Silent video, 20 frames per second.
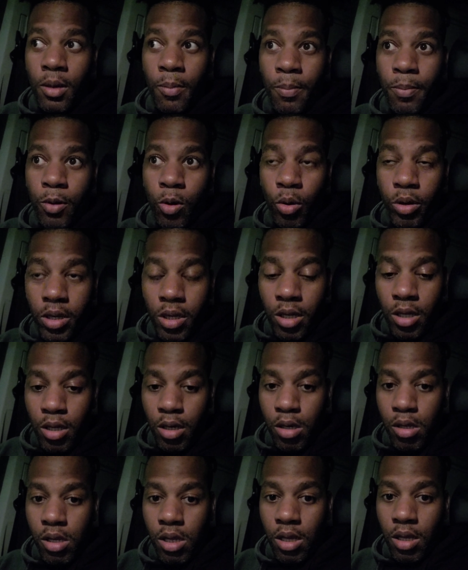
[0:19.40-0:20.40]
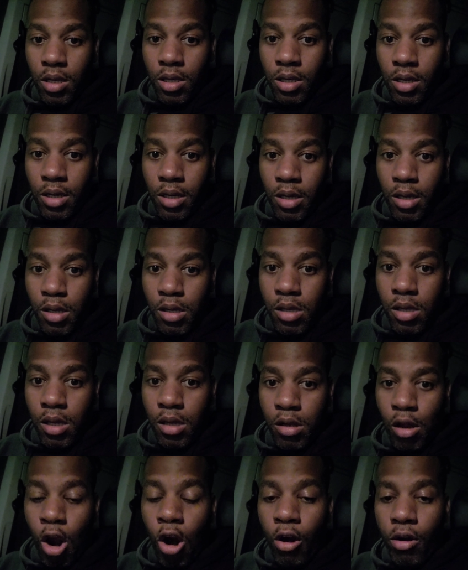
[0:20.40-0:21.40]
employees, and it's
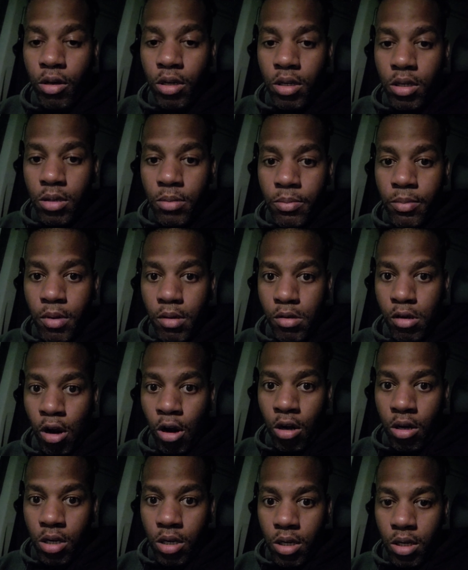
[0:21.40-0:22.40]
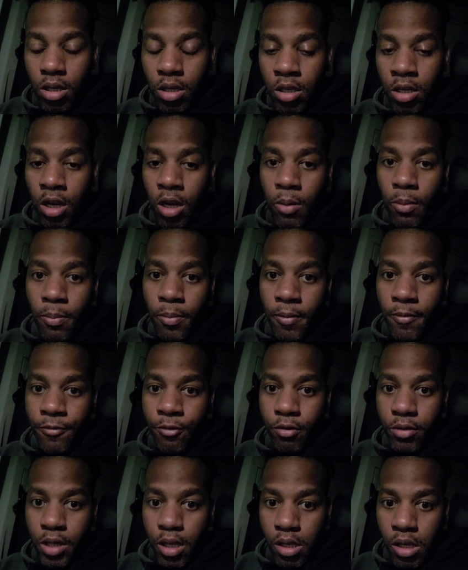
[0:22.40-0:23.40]
it's hard. It's hard. You know,
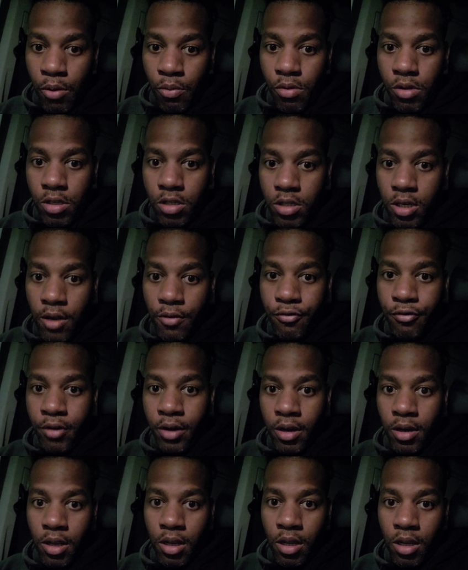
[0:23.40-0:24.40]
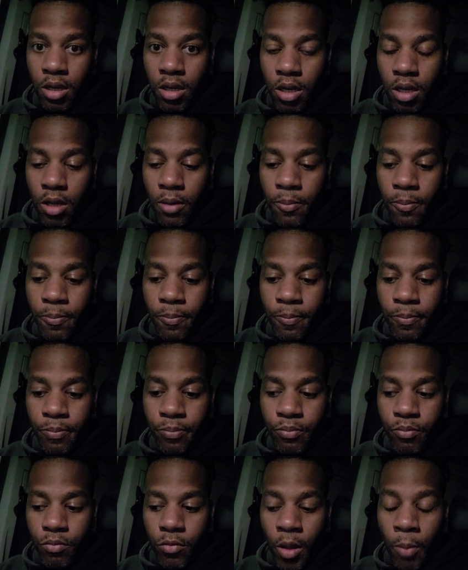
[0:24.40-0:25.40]
before this, I was a chef, right, and um,
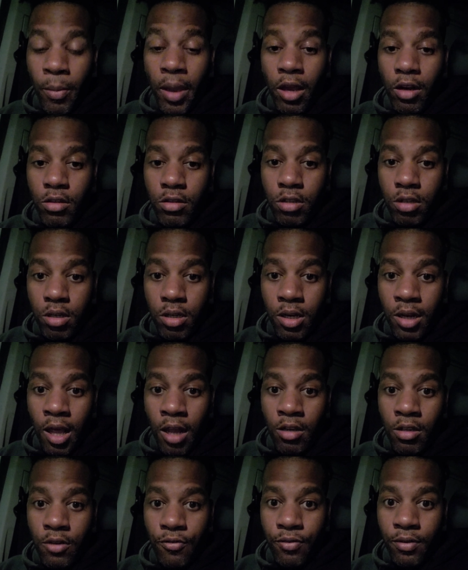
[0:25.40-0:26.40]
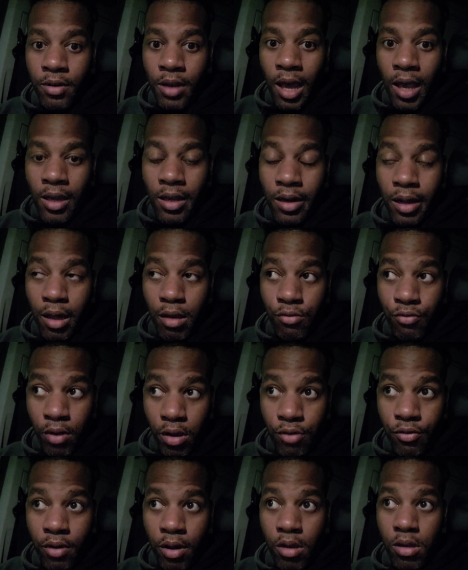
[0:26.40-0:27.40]
manager at a lot of different high class
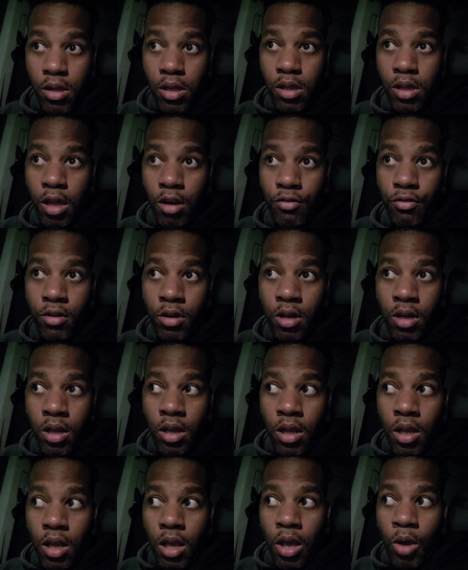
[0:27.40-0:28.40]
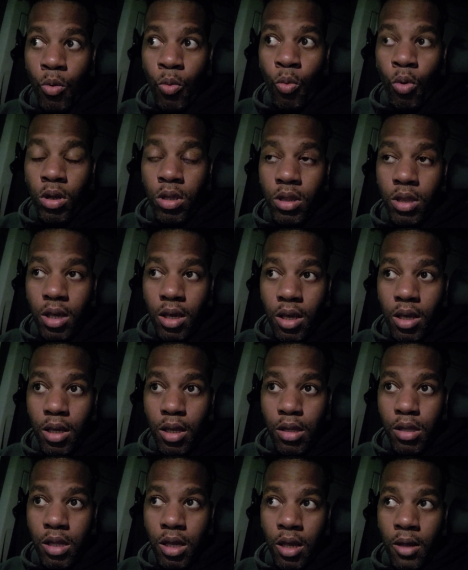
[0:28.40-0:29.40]
restaurants, etc. And one
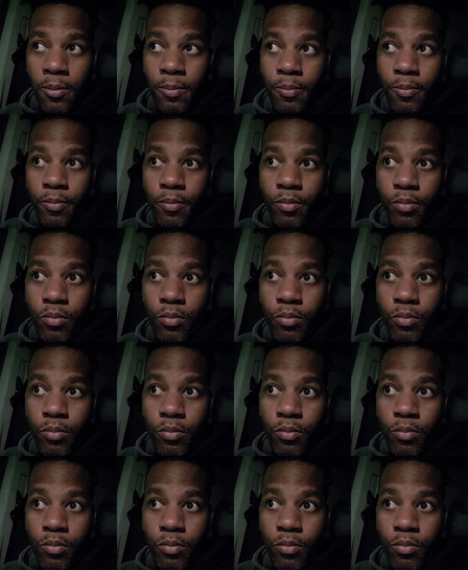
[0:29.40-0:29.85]
thing is that,